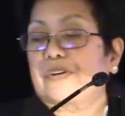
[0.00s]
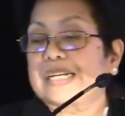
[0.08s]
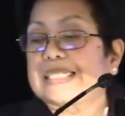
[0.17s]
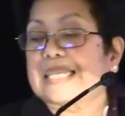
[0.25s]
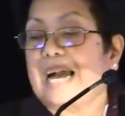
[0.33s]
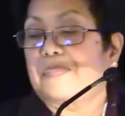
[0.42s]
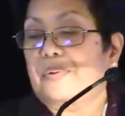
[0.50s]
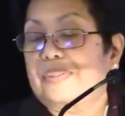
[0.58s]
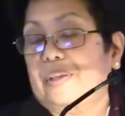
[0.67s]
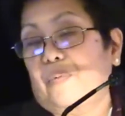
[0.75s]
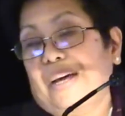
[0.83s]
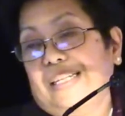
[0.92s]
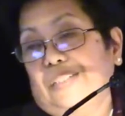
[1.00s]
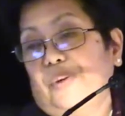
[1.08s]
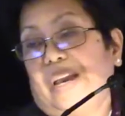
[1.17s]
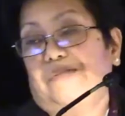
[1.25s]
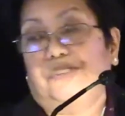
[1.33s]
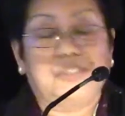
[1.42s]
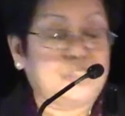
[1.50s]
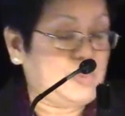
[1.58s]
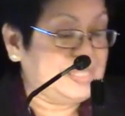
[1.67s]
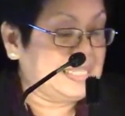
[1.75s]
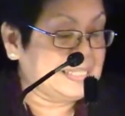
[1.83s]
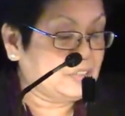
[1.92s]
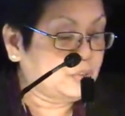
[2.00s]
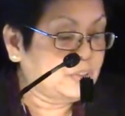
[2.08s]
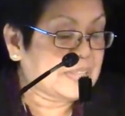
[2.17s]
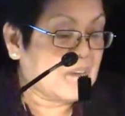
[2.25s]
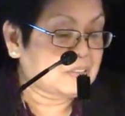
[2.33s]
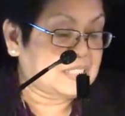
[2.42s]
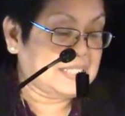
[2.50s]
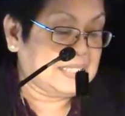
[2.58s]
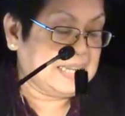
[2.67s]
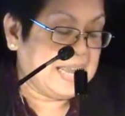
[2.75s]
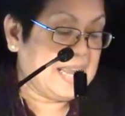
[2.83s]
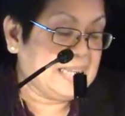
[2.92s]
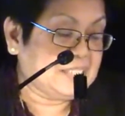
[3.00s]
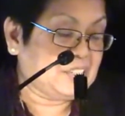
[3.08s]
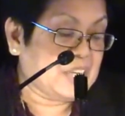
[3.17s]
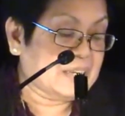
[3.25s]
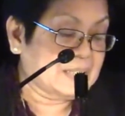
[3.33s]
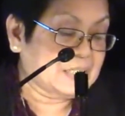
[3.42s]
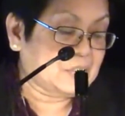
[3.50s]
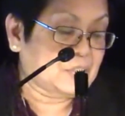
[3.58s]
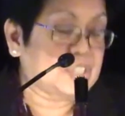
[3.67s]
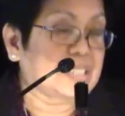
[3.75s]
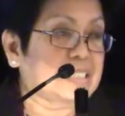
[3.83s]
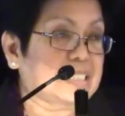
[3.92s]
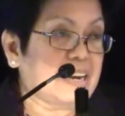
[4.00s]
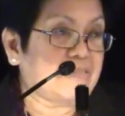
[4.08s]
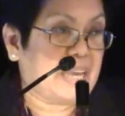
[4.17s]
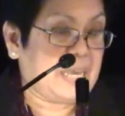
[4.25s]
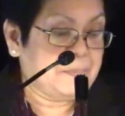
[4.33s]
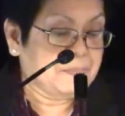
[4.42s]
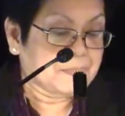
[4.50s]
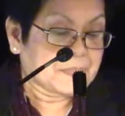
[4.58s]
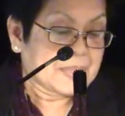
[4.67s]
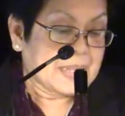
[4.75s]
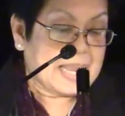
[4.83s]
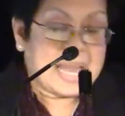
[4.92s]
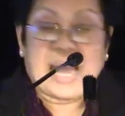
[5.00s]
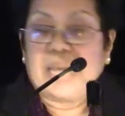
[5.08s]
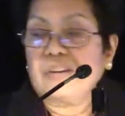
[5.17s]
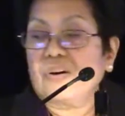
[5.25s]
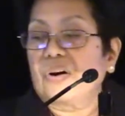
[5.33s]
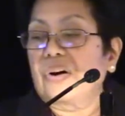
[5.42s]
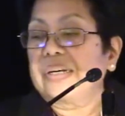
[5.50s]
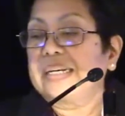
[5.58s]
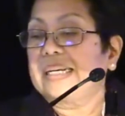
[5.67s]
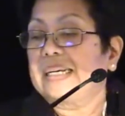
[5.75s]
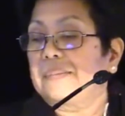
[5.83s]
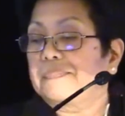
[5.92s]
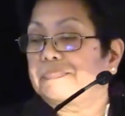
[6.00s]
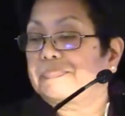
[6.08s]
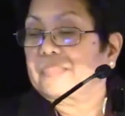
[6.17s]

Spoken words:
for example, the one that we have used is 2008 General Social Survey, and or the